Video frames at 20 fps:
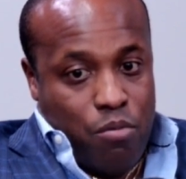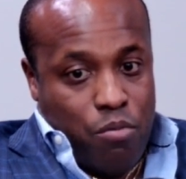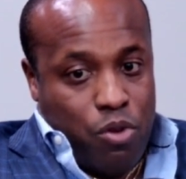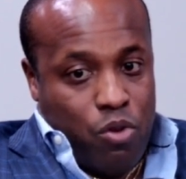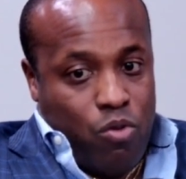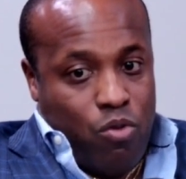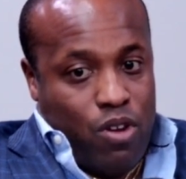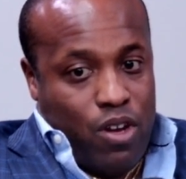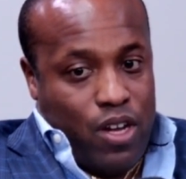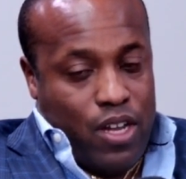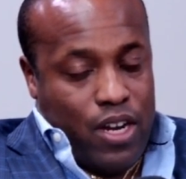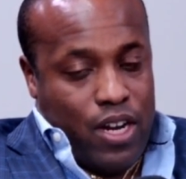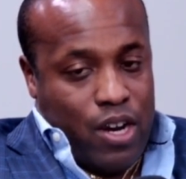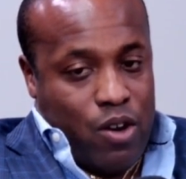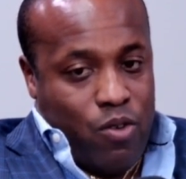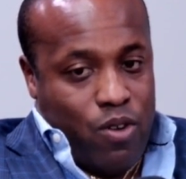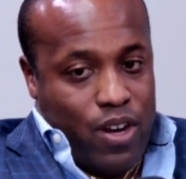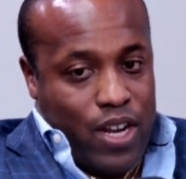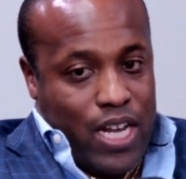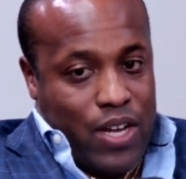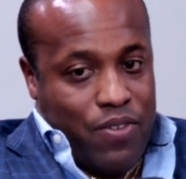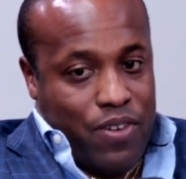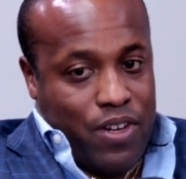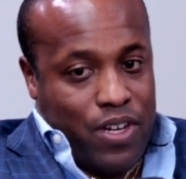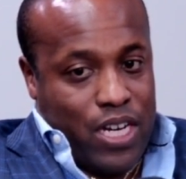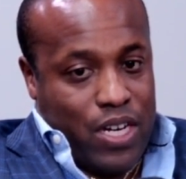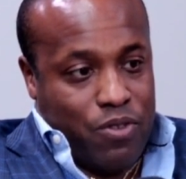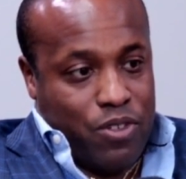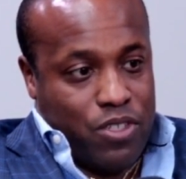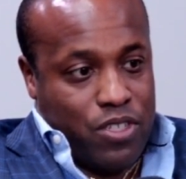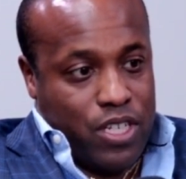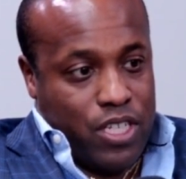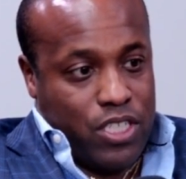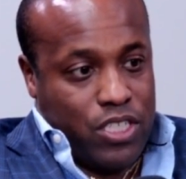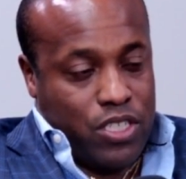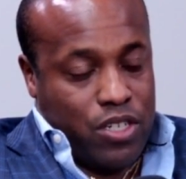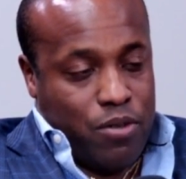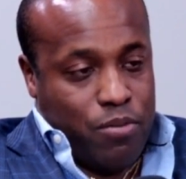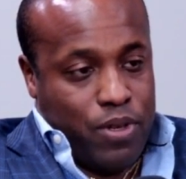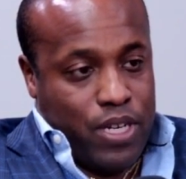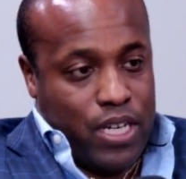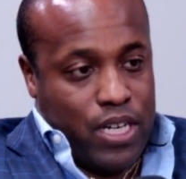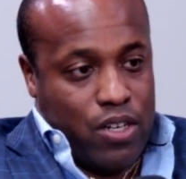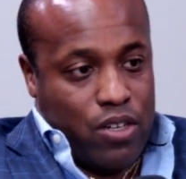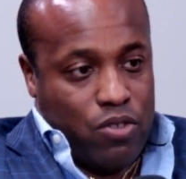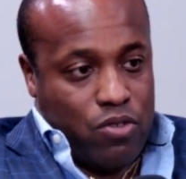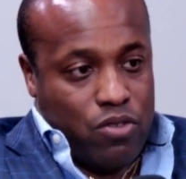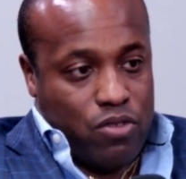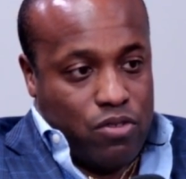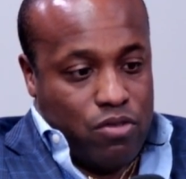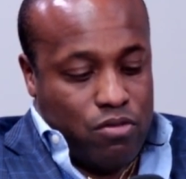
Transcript: But one, I want to have a conversation about